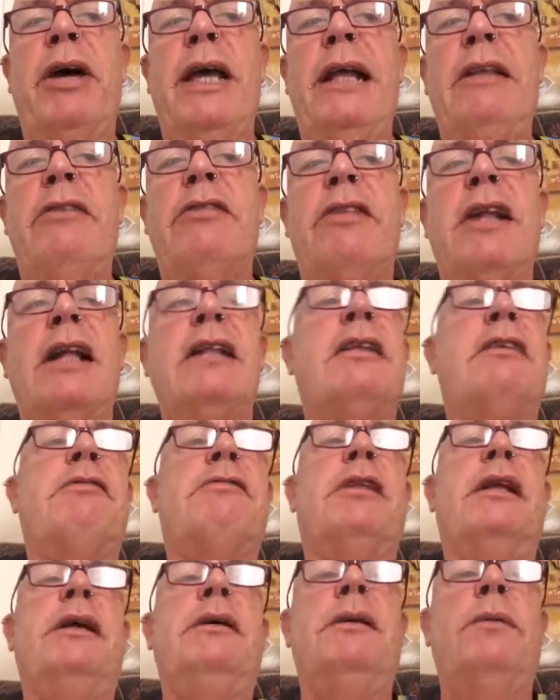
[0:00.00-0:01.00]

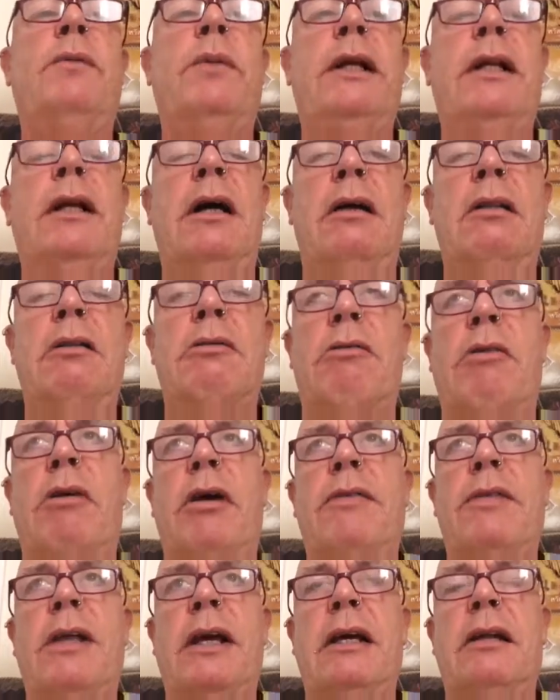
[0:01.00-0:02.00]
instinctively we know the
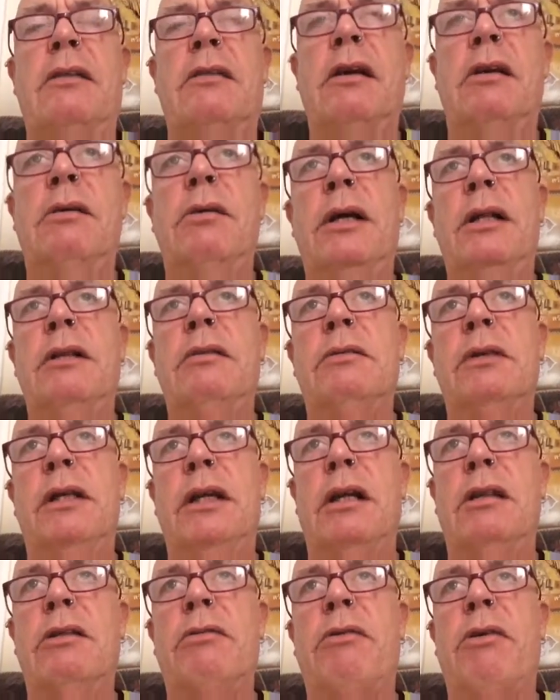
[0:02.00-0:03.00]
right thing to do, and
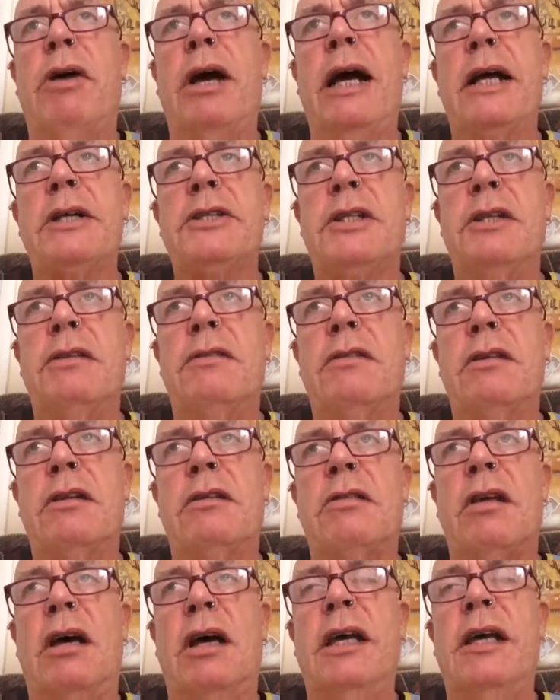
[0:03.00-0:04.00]
the right actions to
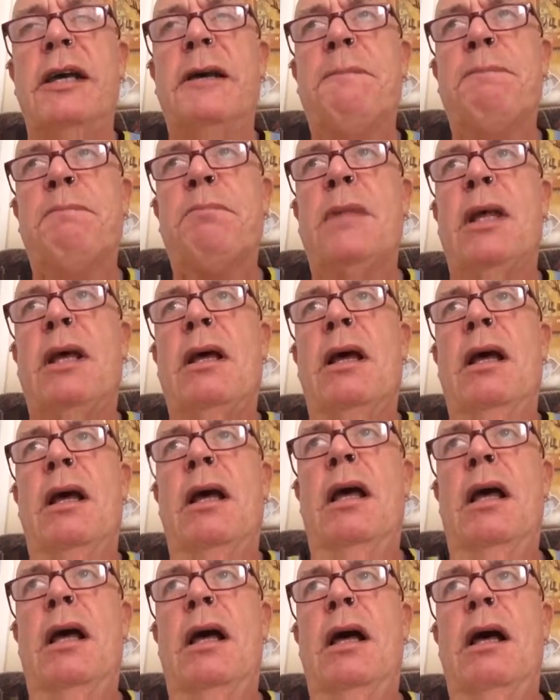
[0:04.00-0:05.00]
take.
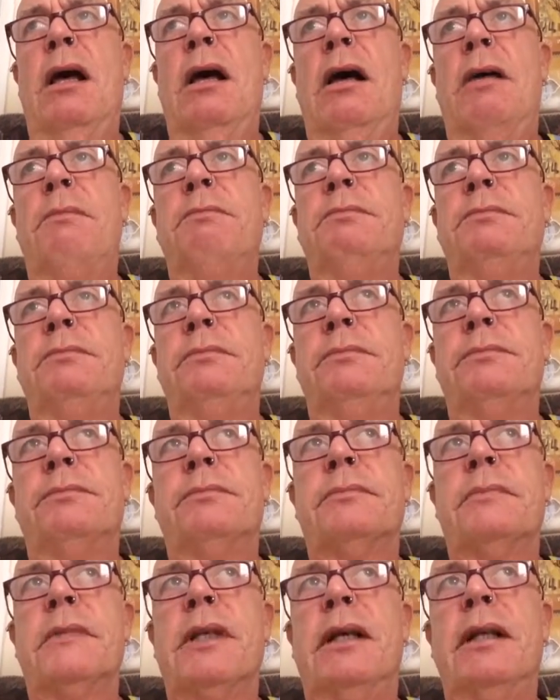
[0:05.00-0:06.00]

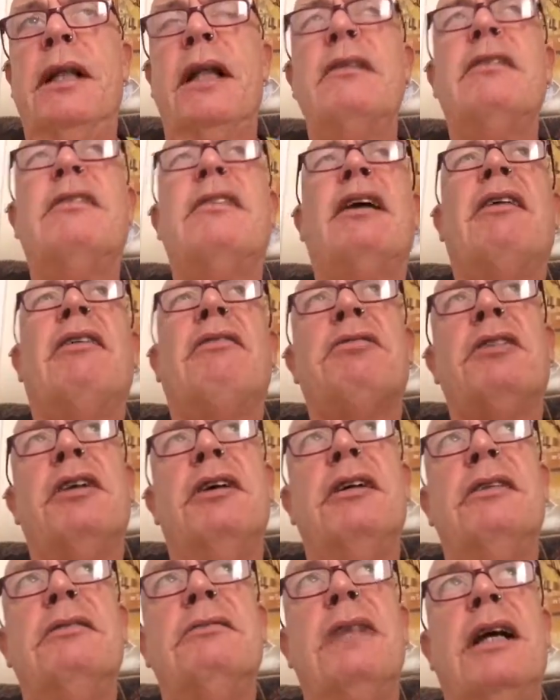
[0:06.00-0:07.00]
Another thing I've
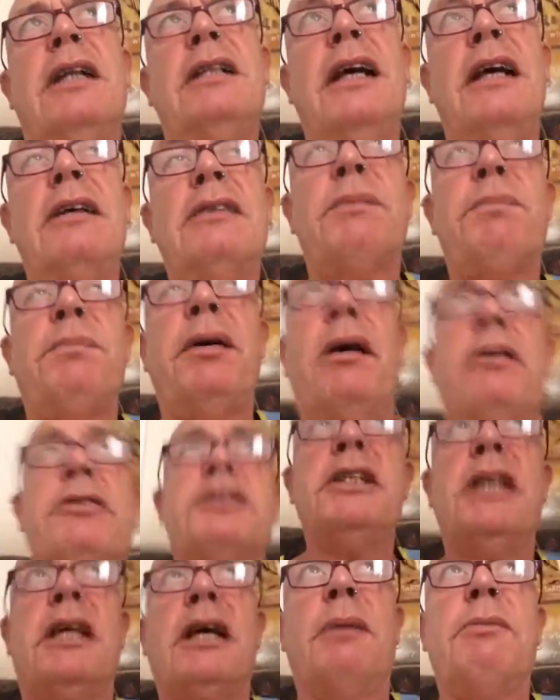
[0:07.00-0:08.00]
learned, and that
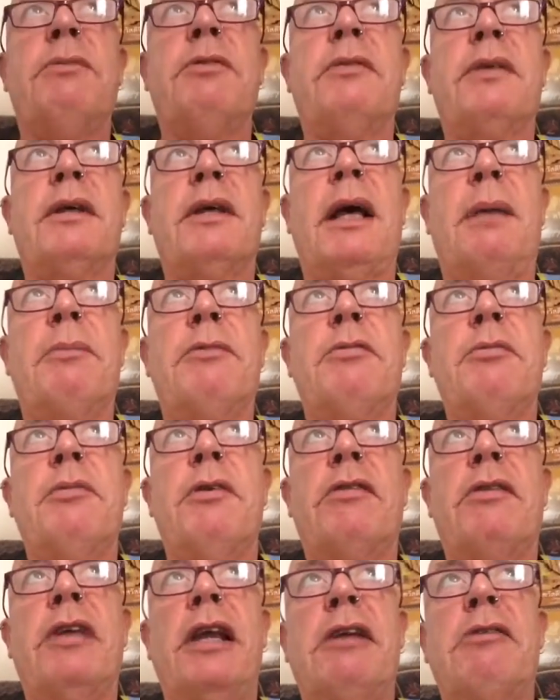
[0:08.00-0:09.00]
partially comes from
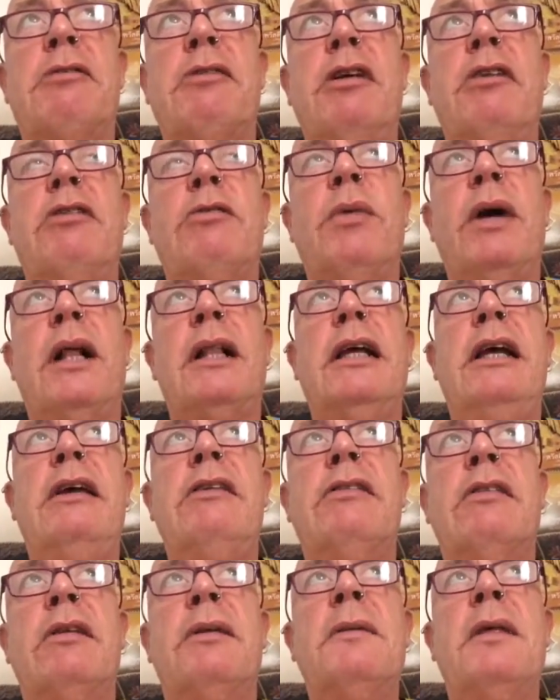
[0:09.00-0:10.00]
The Secret as well,
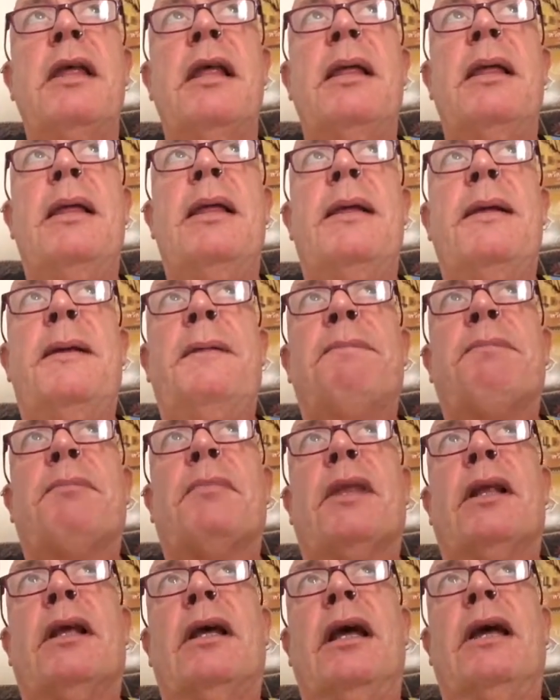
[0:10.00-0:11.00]
is
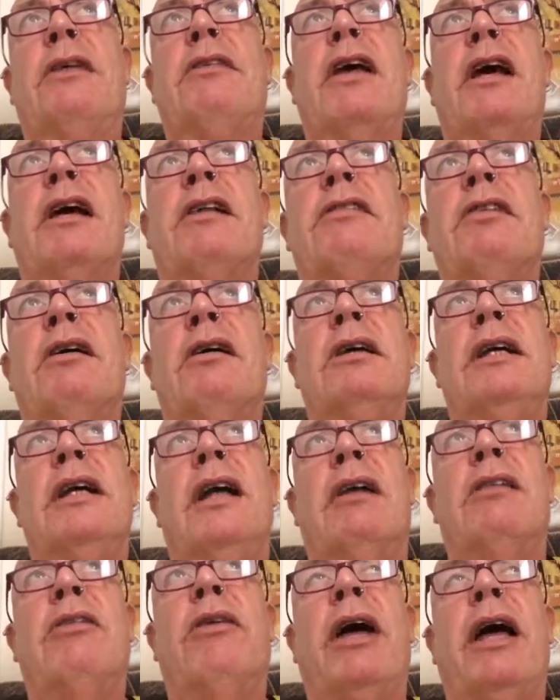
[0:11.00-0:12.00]
how to
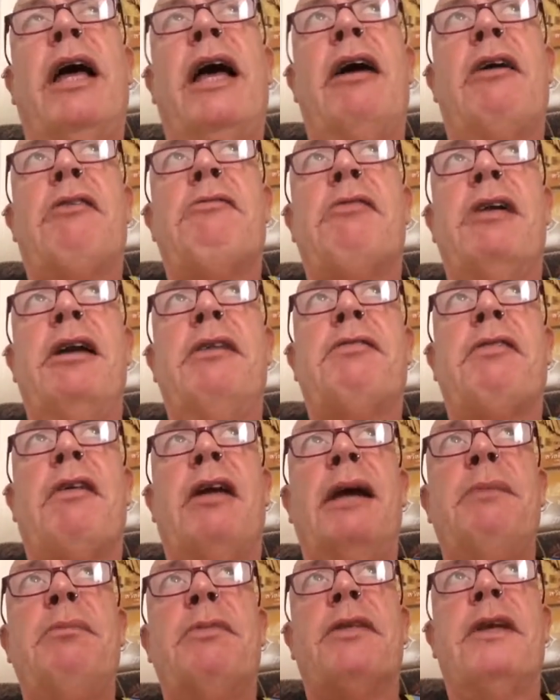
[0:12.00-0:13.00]
like how to
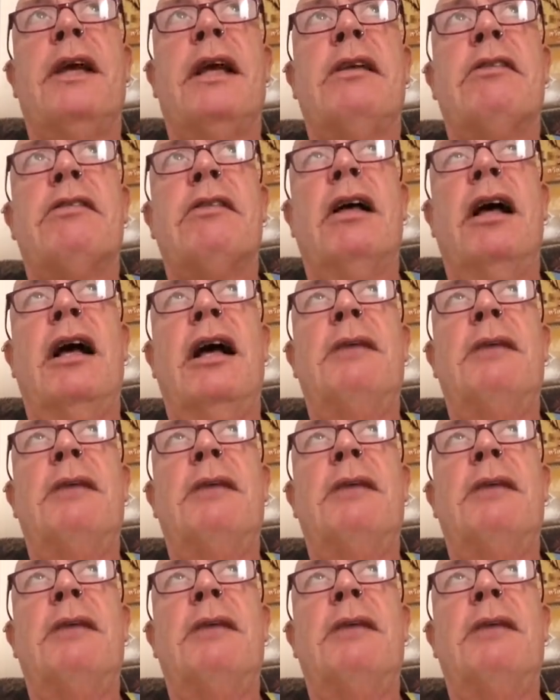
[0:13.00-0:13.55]
reframe things.